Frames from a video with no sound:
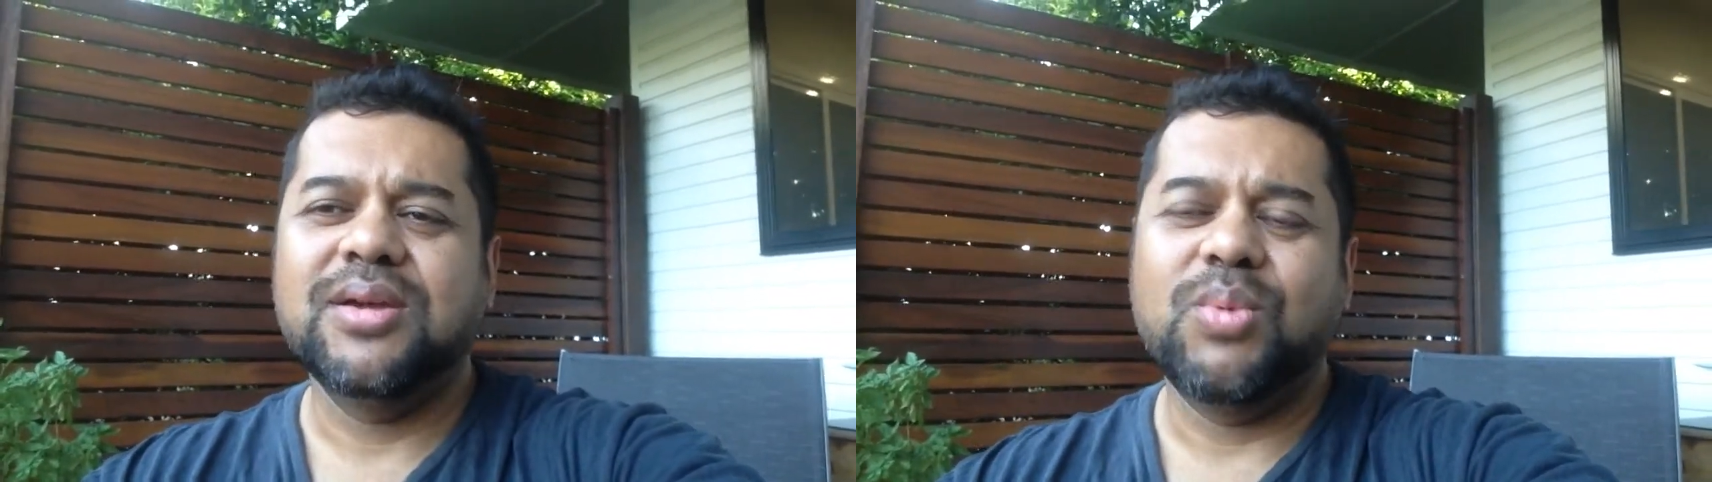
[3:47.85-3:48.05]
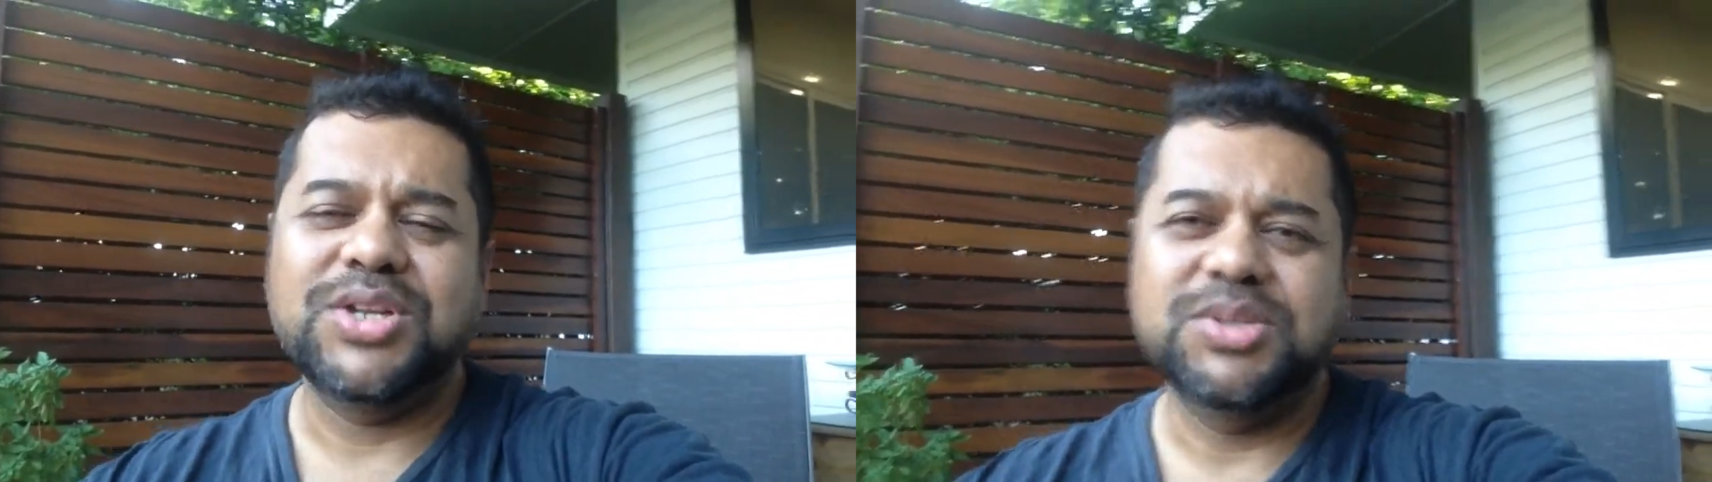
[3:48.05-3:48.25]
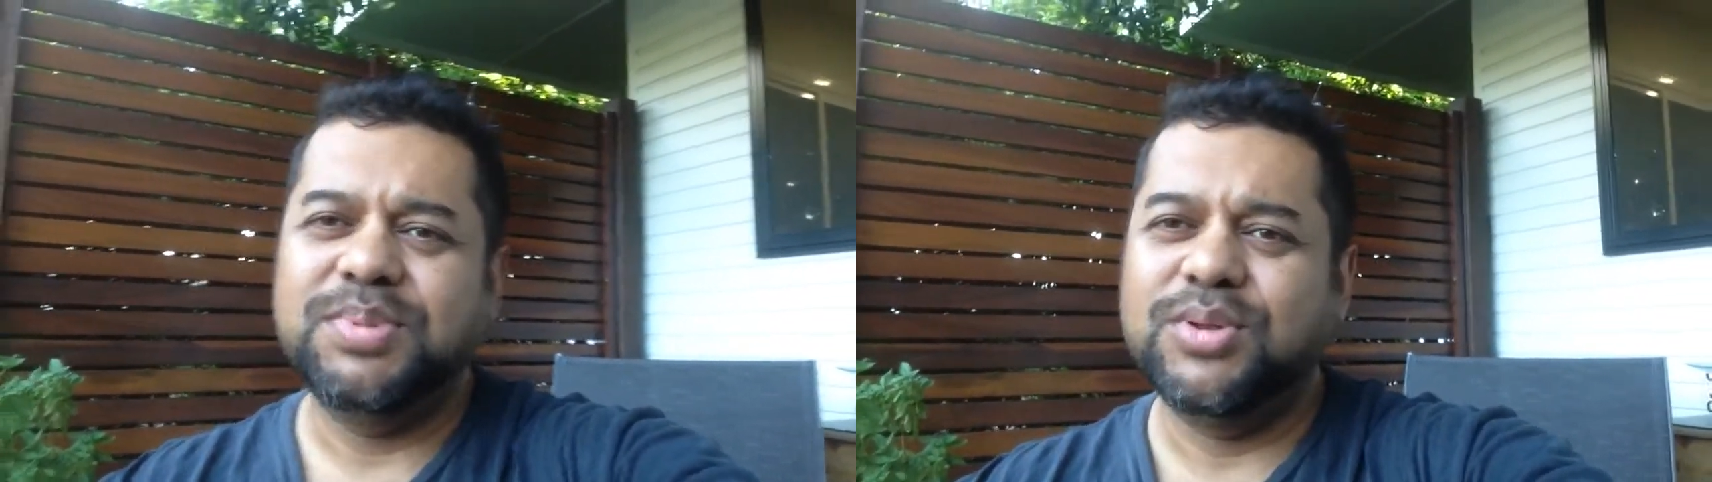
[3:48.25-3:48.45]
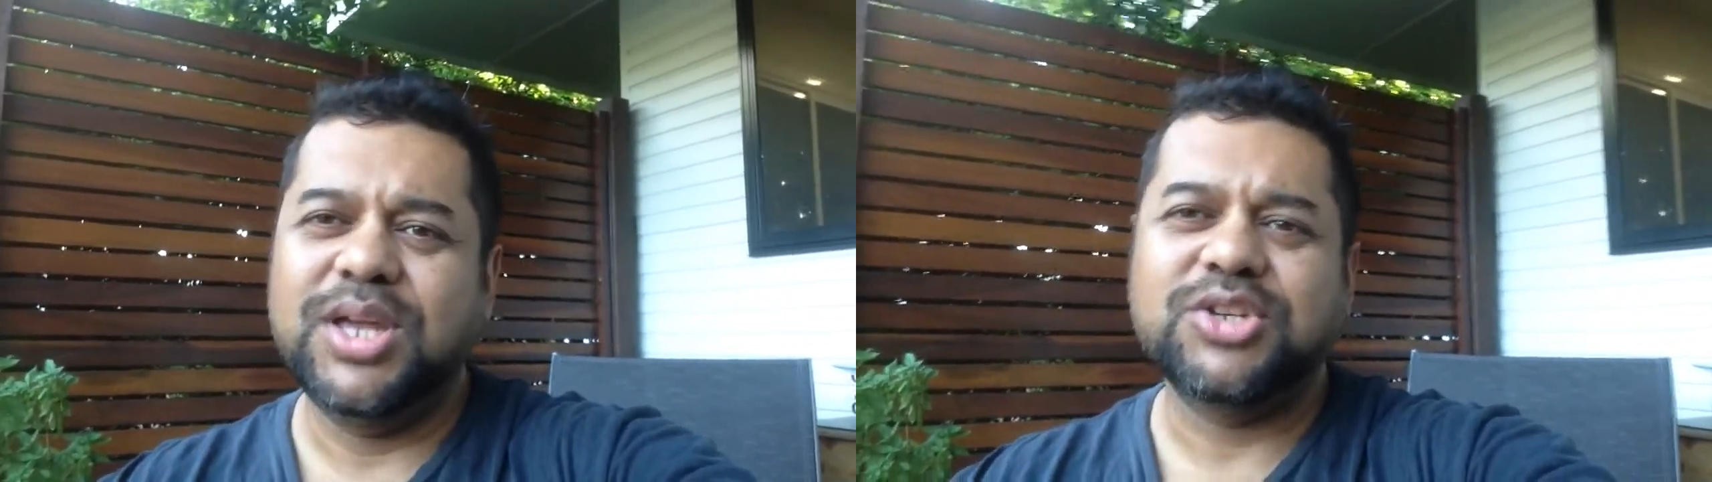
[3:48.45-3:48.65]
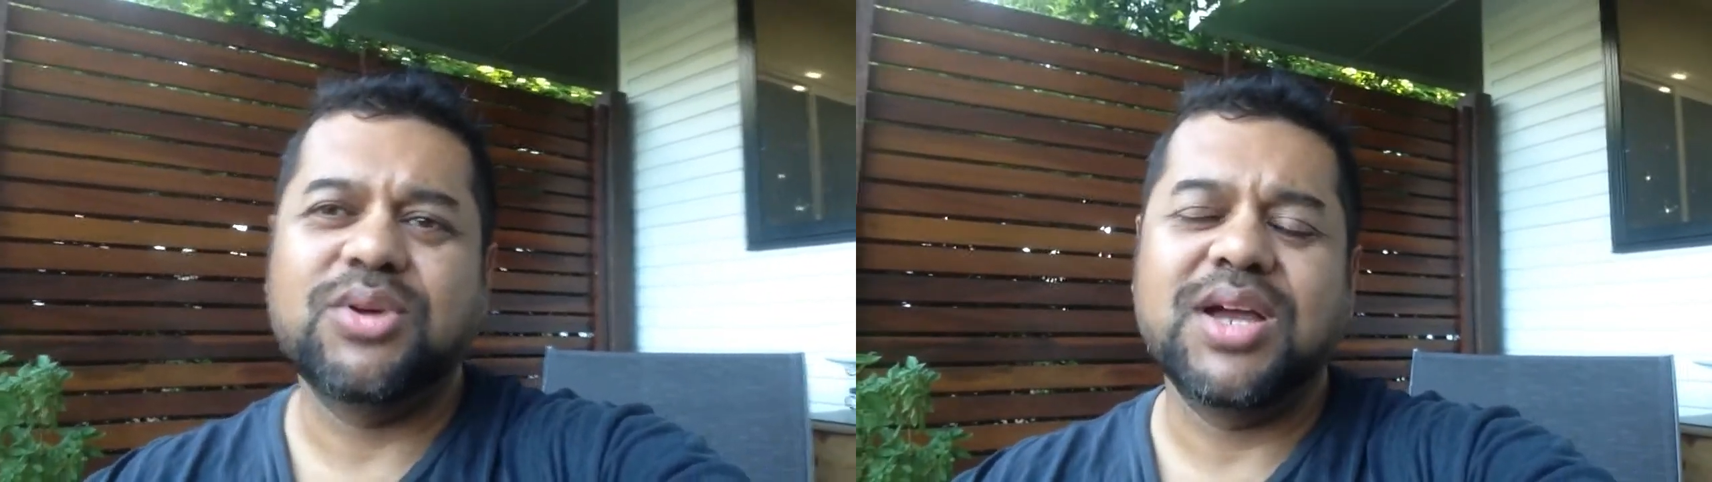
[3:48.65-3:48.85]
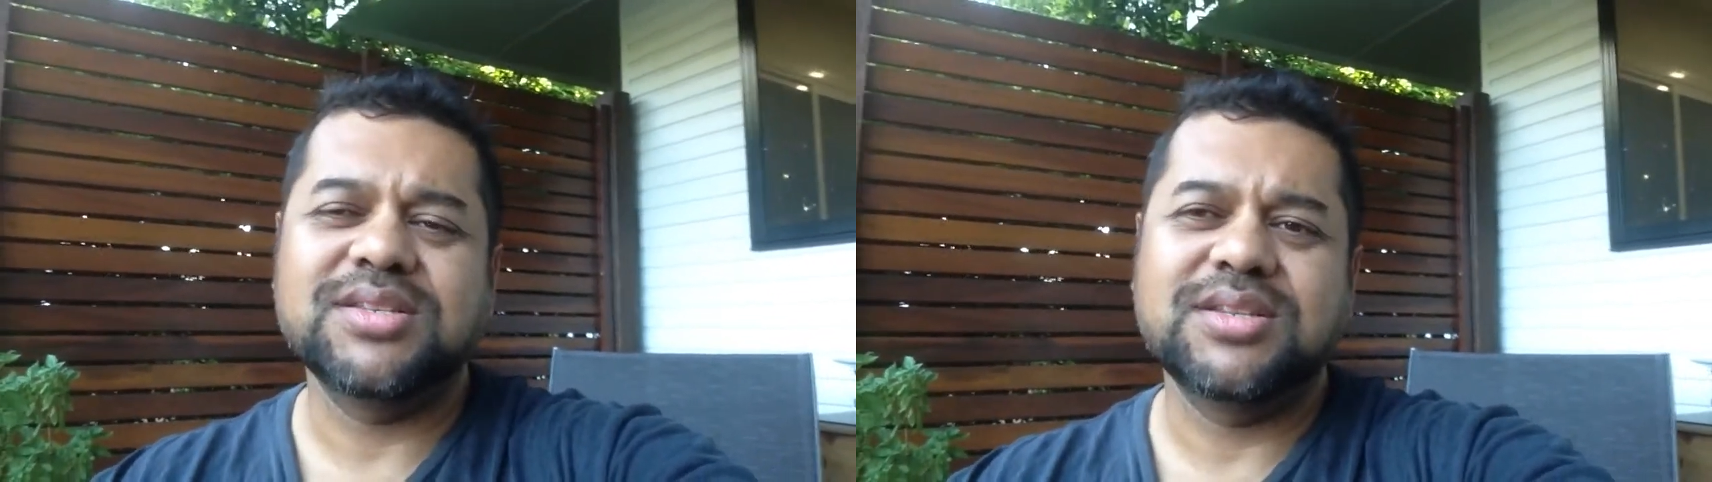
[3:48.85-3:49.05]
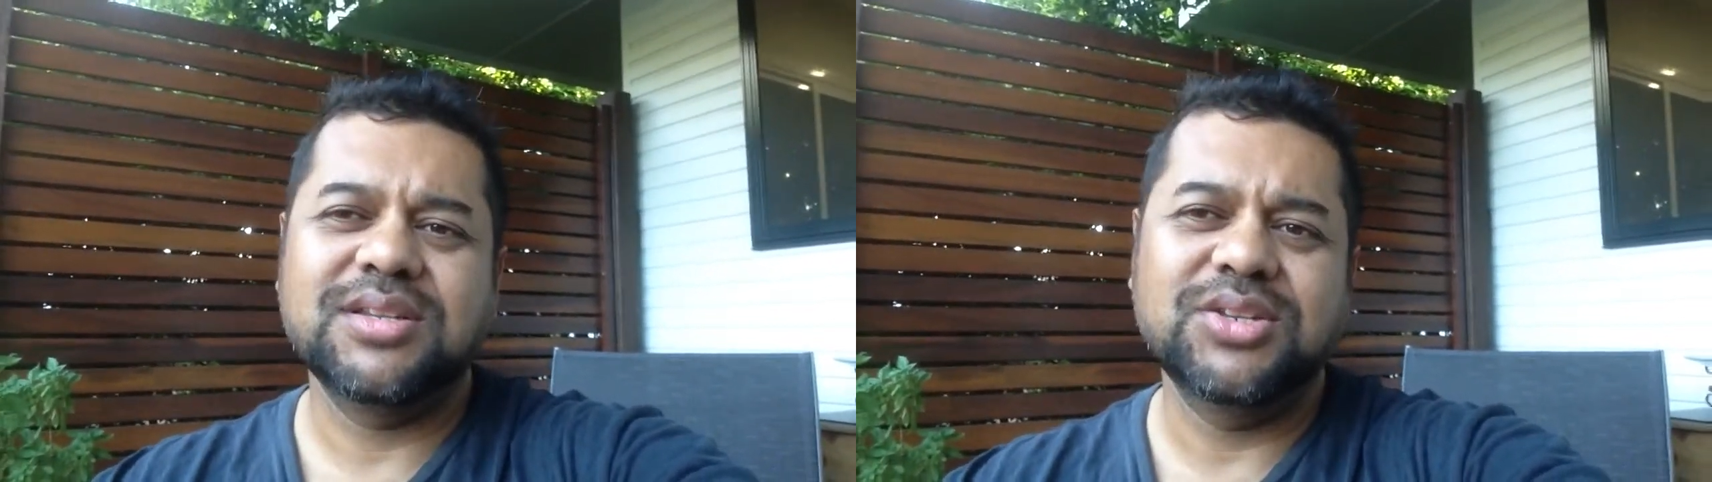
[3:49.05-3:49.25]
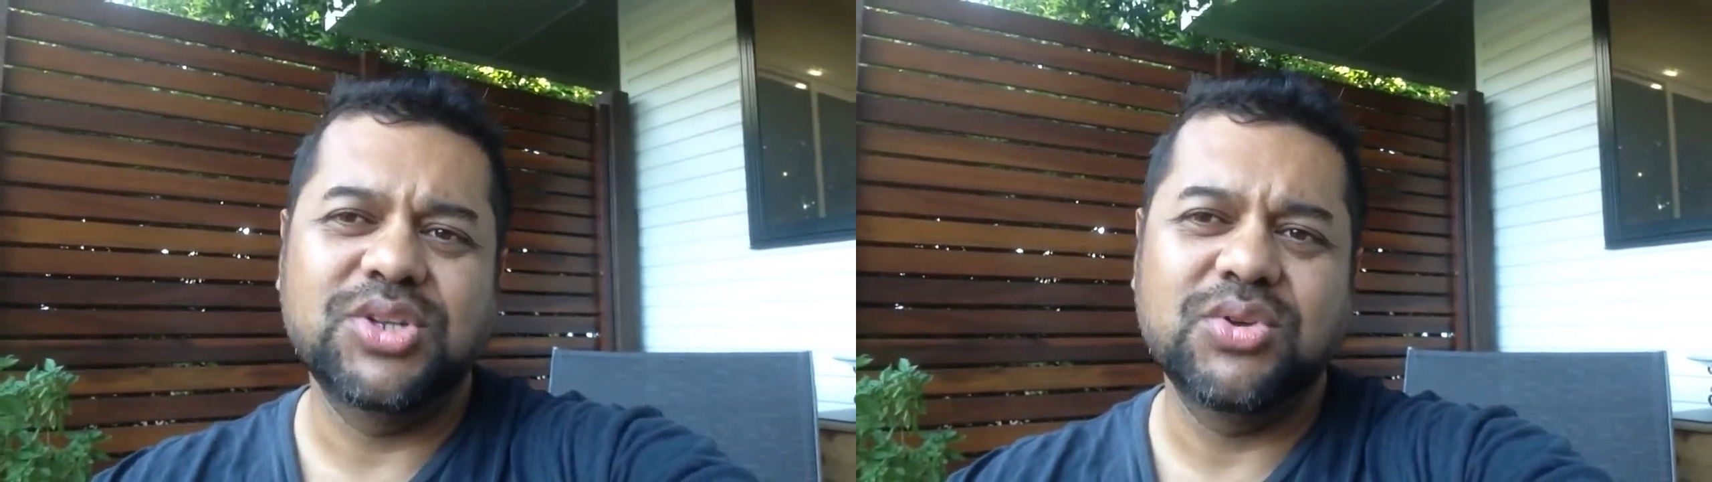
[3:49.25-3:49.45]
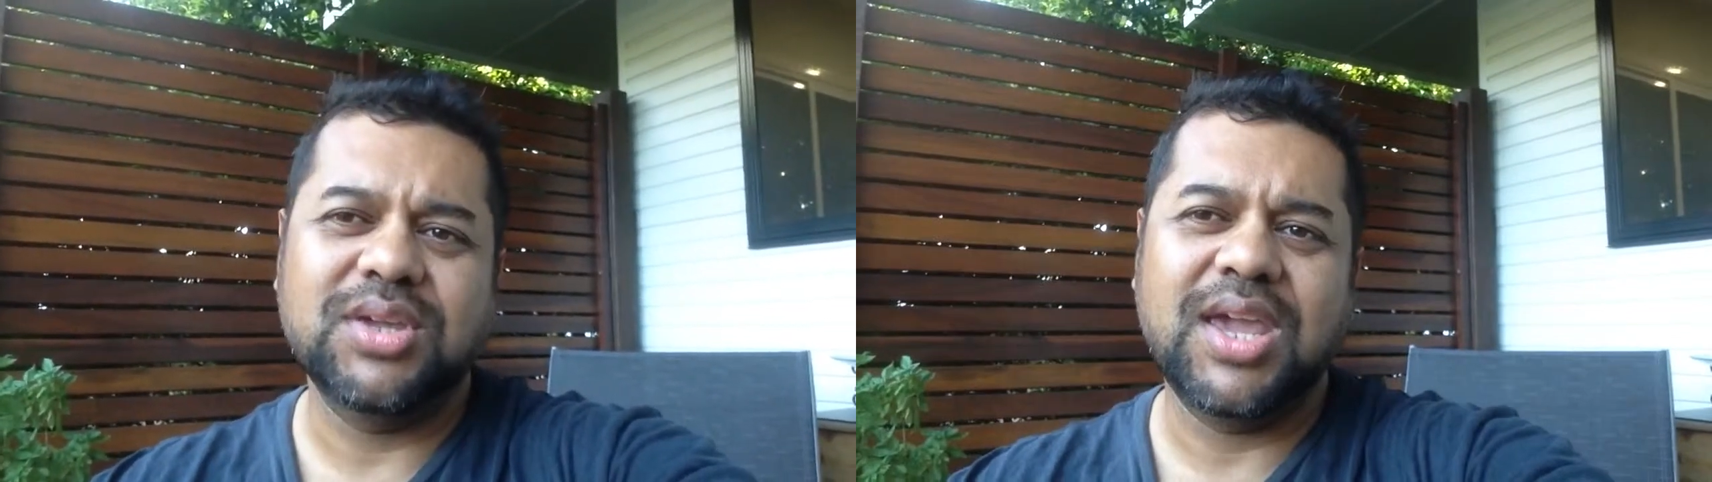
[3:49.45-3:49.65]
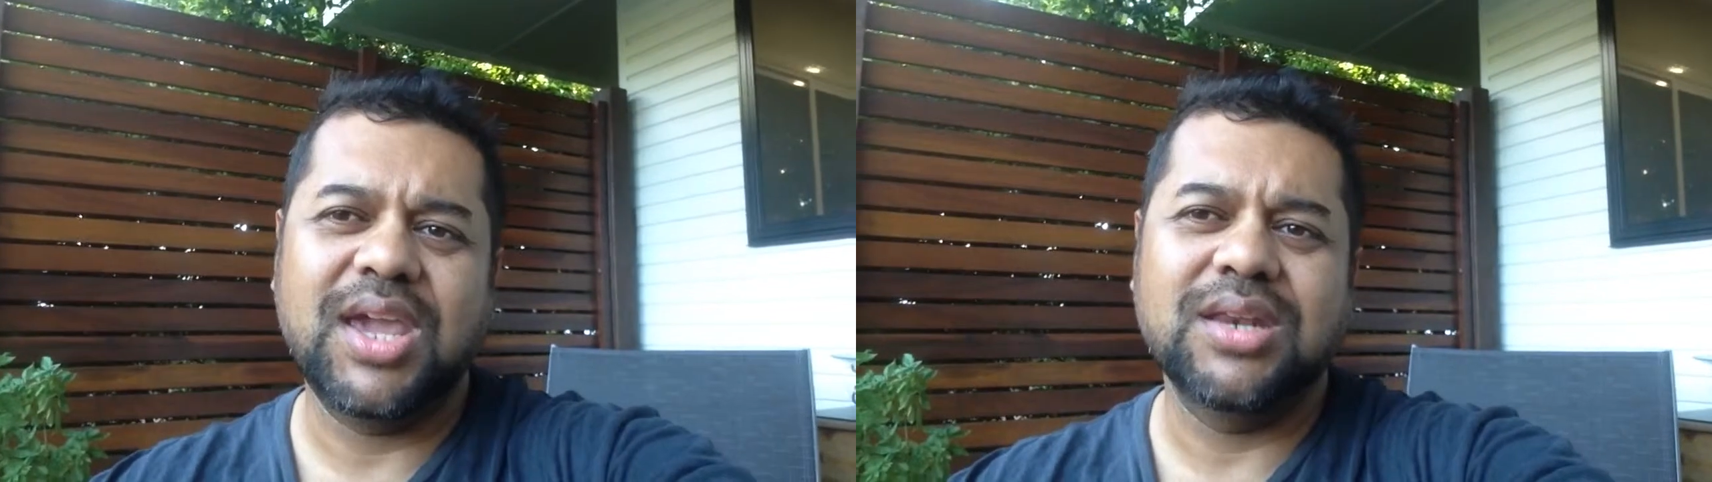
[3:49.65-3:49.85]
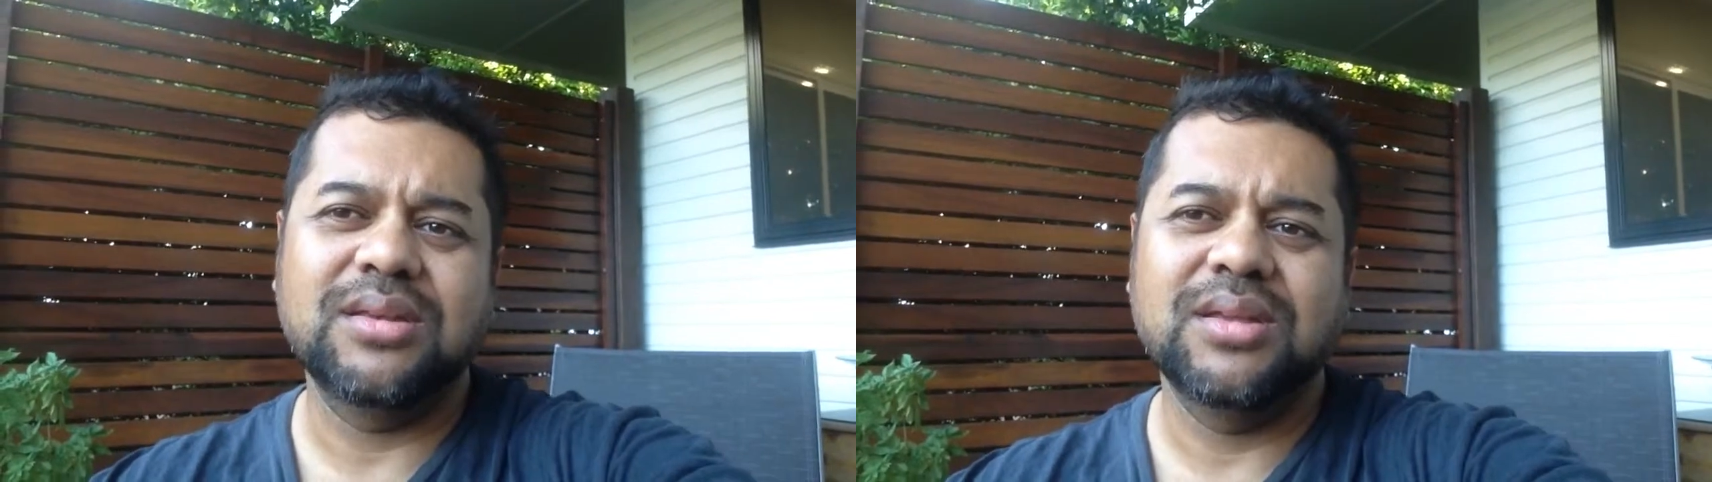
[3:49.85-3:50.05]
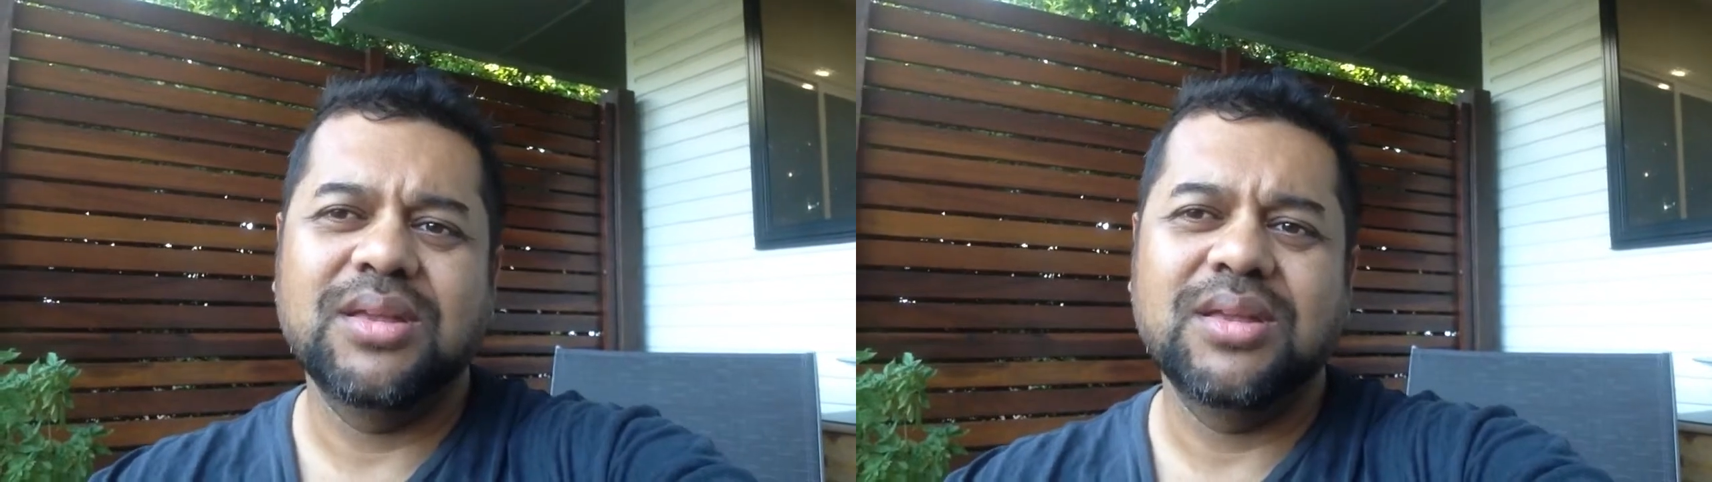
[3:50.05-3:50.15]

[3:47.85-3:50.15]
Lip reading: once you build that trust, you can